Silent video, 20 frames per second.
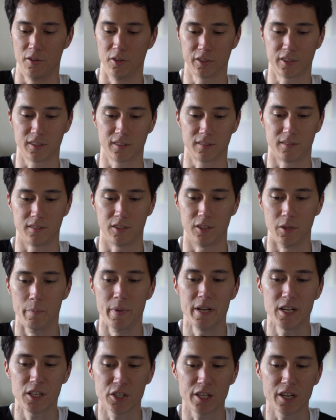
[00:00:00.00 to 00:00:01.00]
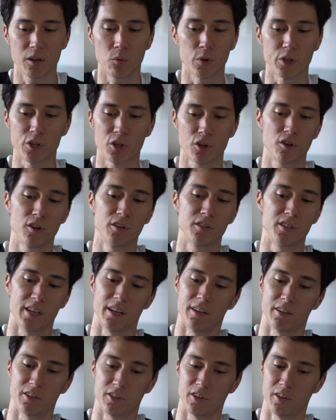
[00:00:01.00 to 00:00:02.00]
There's diminishing returns
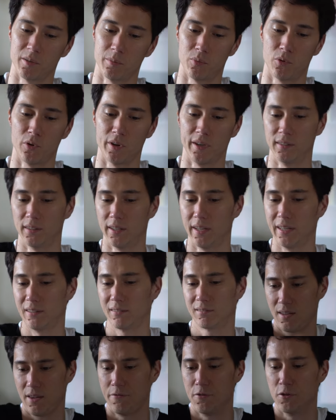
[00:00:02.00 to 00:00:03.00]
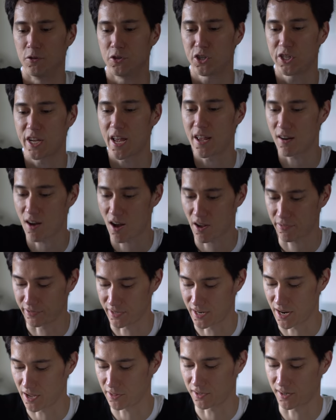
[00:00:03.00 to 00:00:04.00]
at a certain point. Like if you shed off
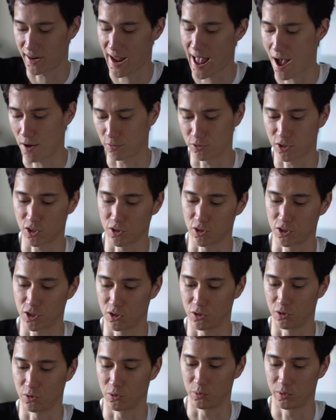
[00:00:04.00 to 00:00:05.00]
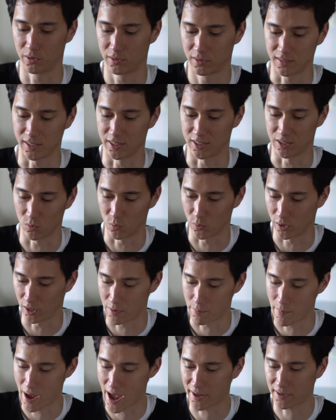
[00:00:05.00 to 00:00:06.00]
another ounce or two, does it
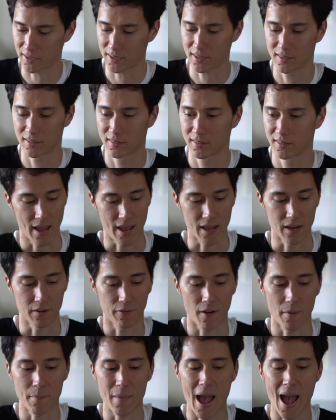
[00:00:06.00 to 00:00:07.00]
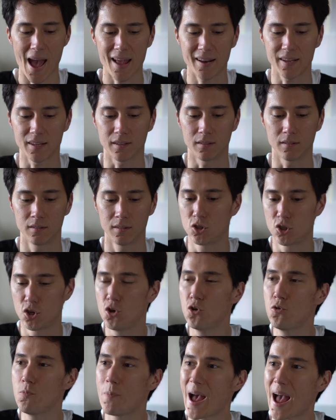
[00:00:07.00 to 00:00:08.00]
really matter? And if I'm adding
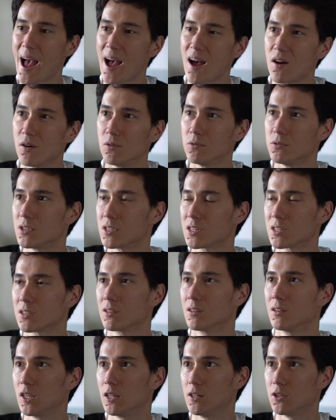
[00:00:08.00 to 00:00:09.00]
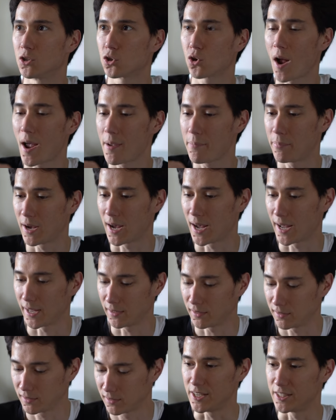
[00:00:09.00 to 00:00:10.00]
two pounds to the
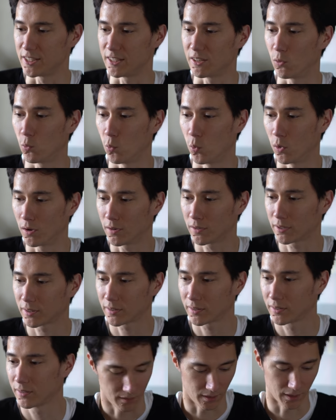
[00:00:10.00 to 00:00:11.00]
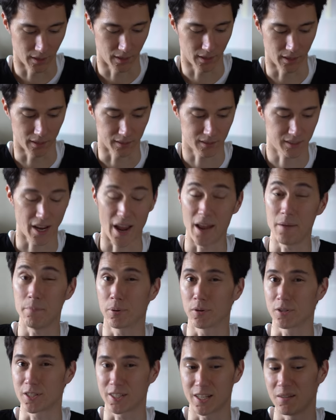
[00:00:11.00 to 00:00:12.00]
tripod, is it worth the ten
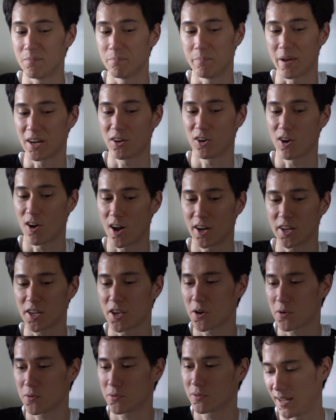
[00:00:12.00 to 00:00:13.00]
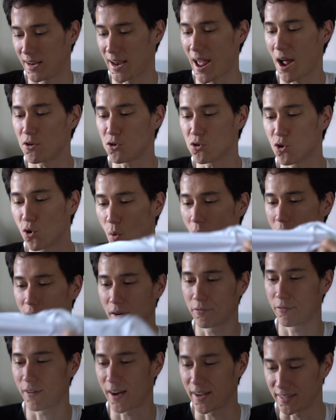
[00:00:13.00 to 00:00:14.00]
percent better audio? And how do you
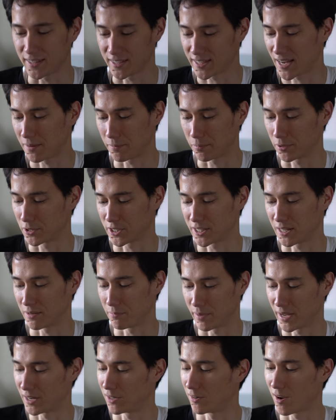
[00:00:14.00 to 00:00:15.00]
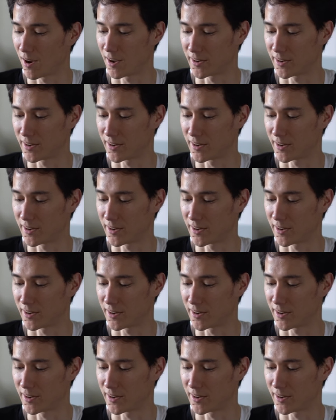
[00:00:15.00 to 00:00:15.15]
quantify the ten percent better